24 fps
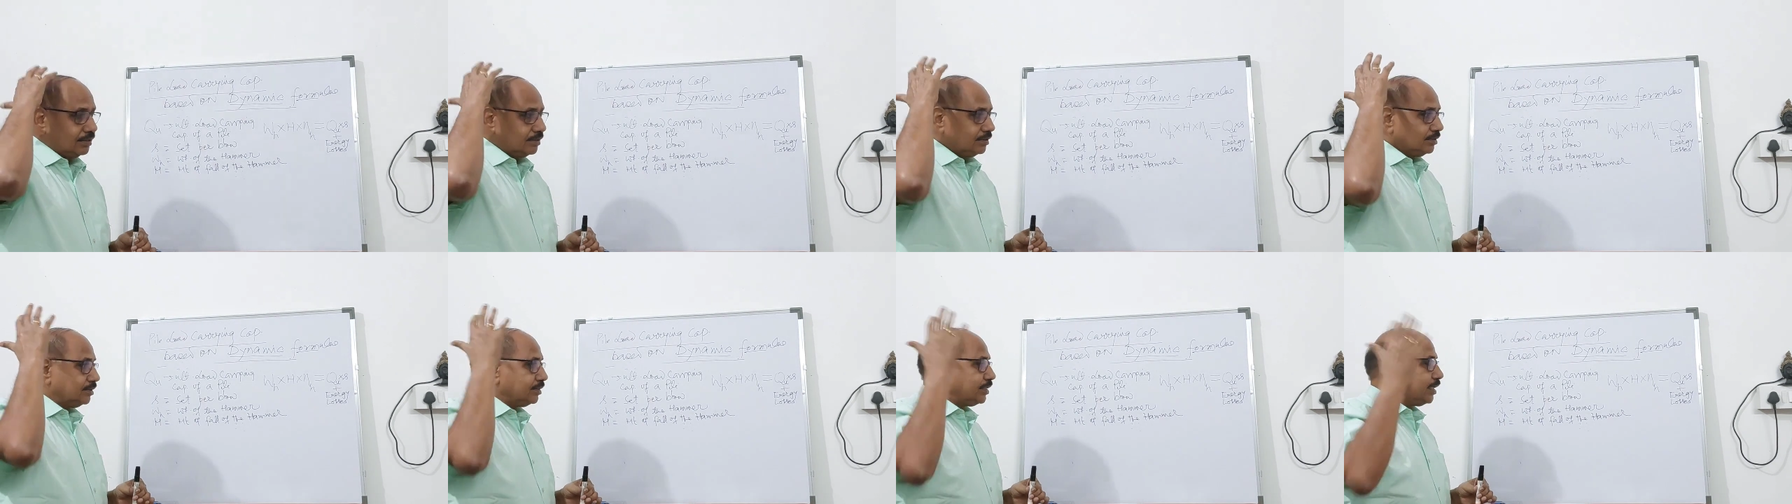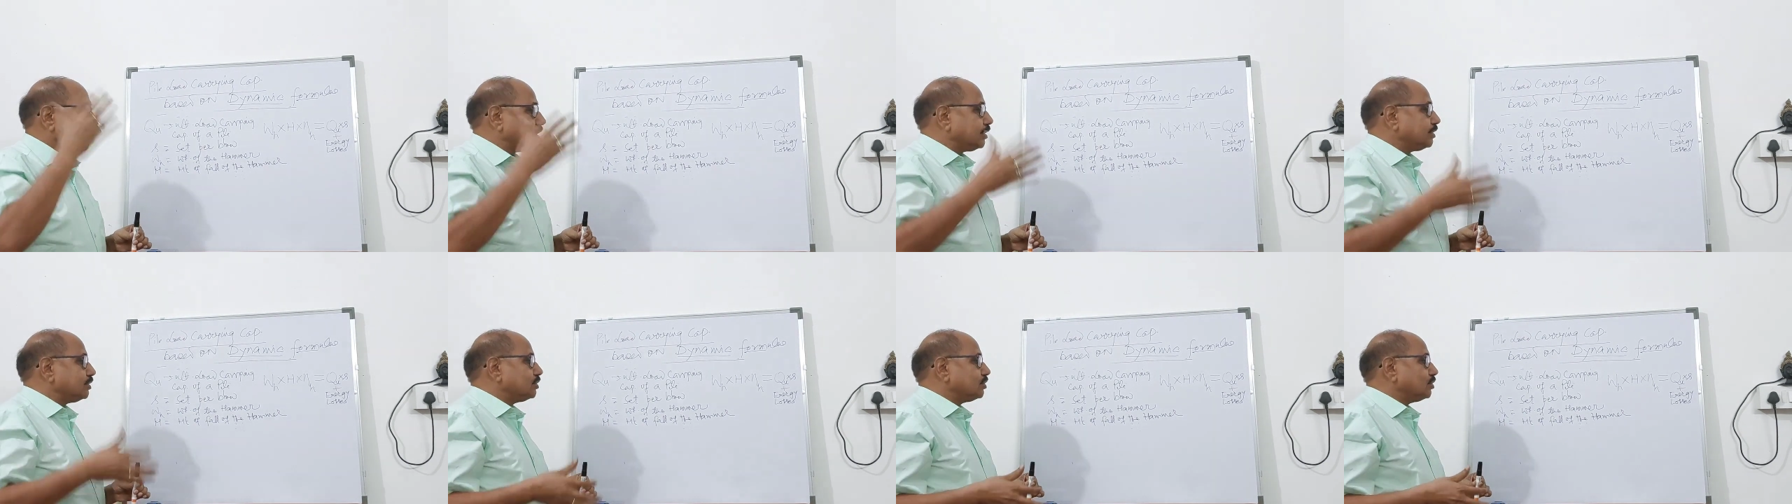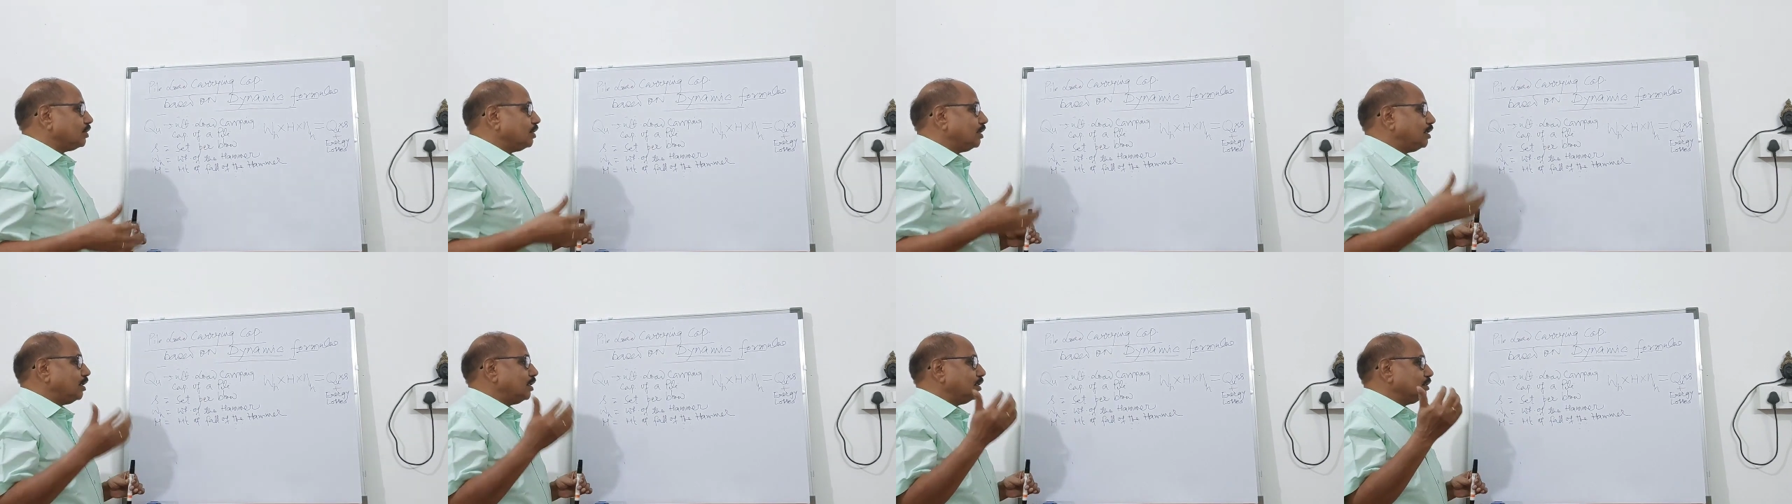there is
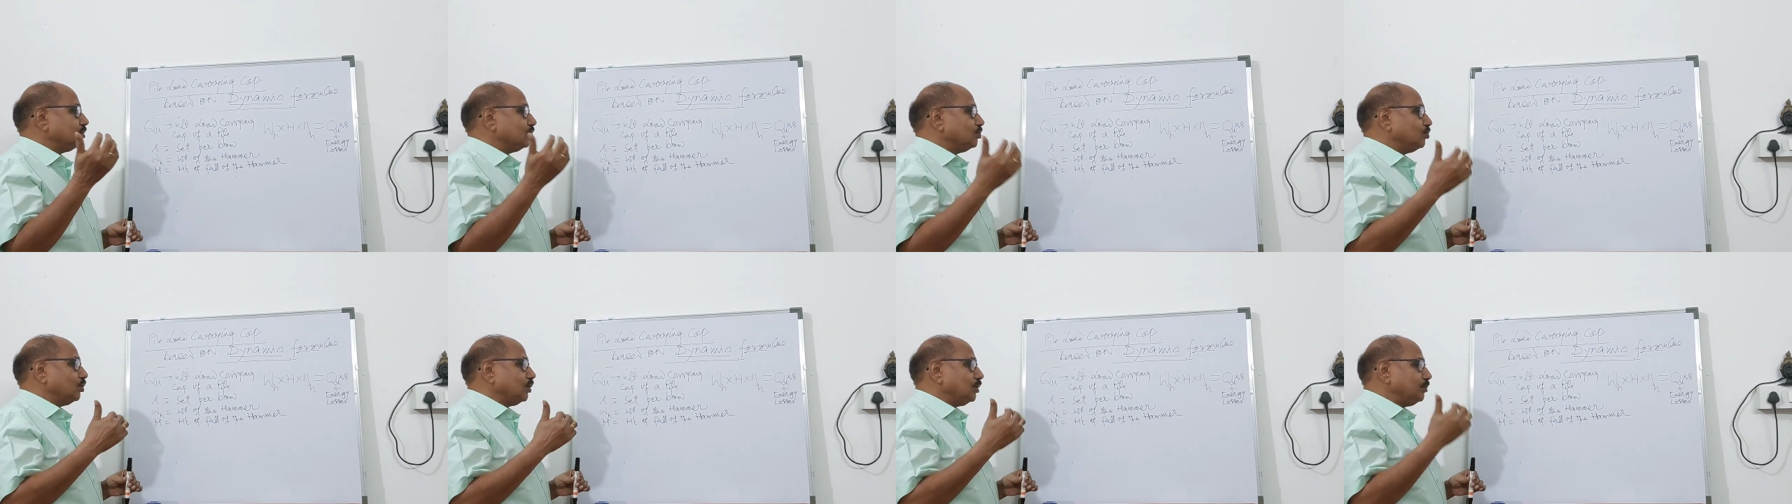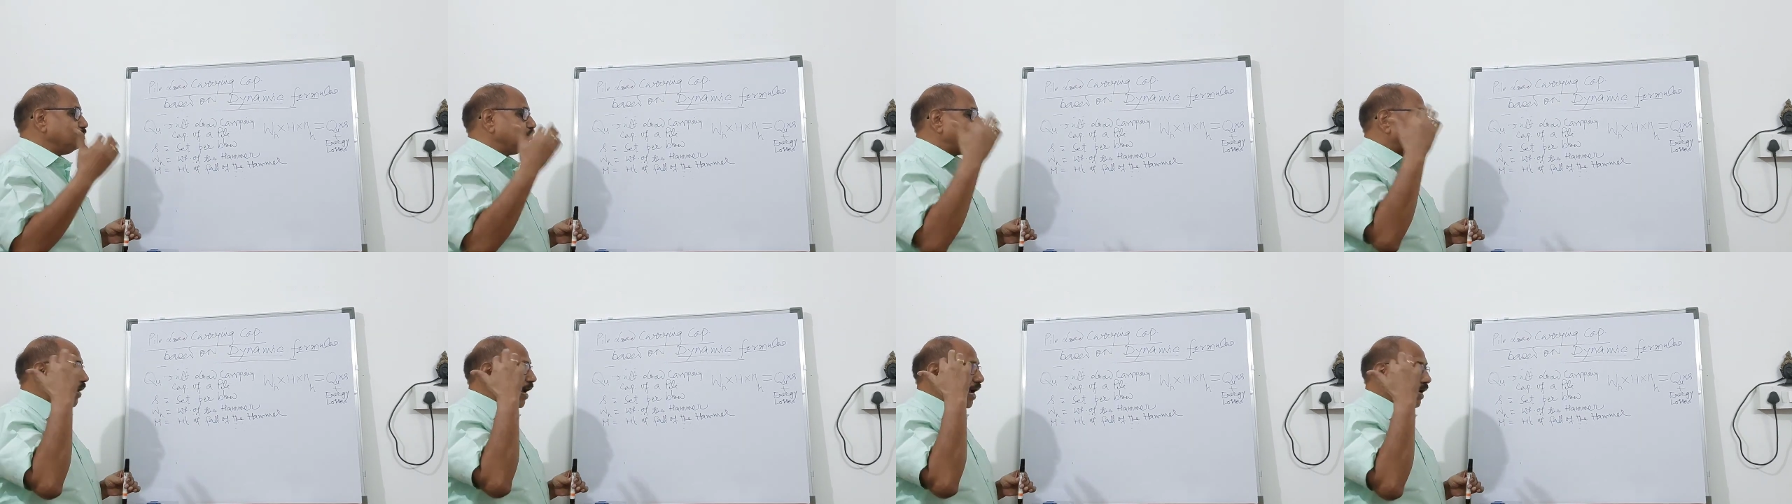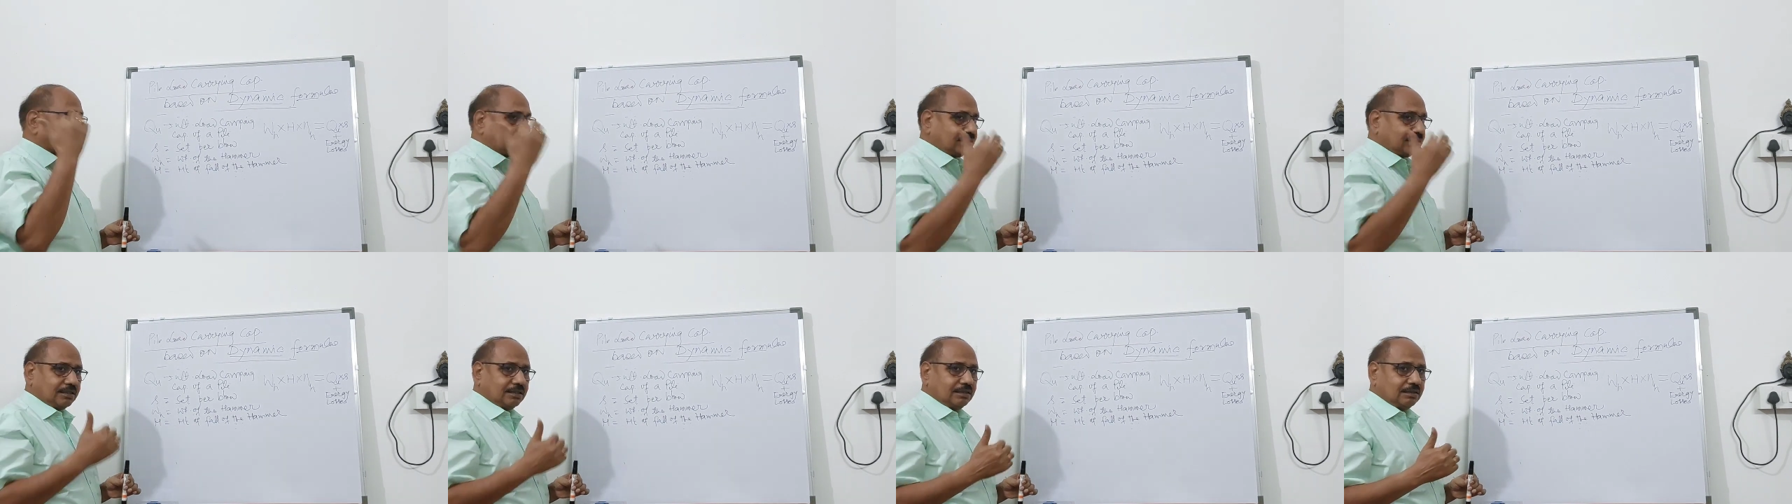no
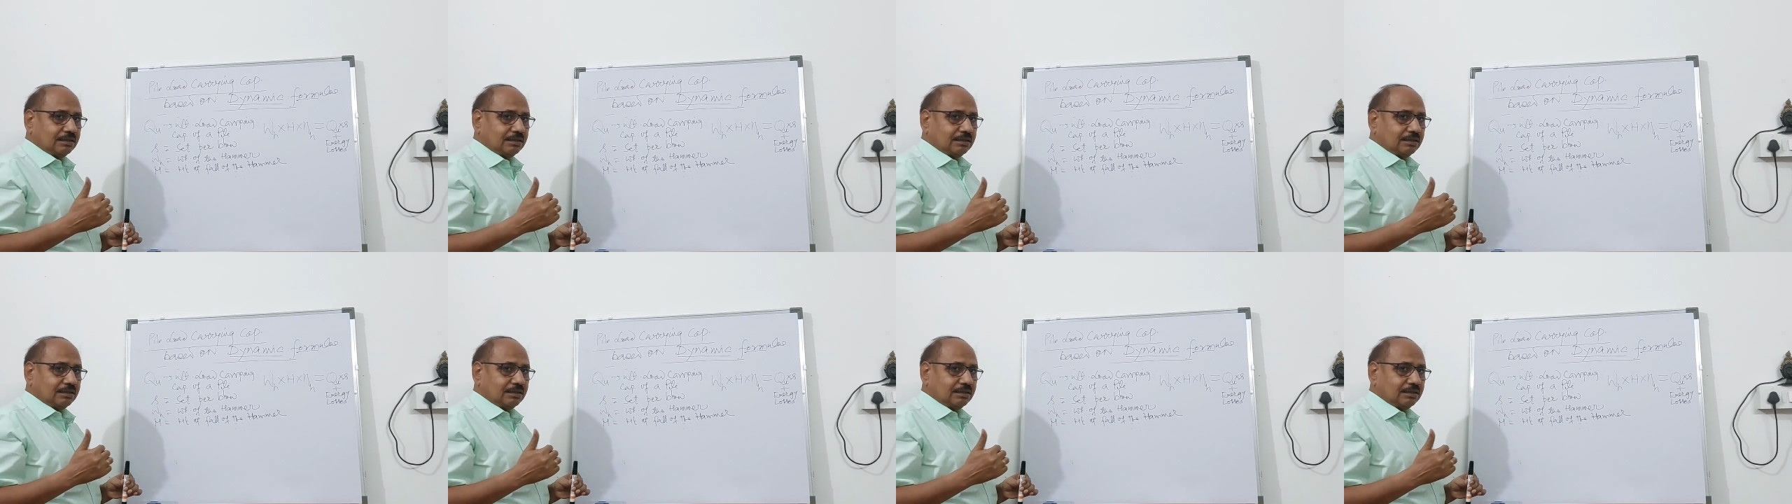impact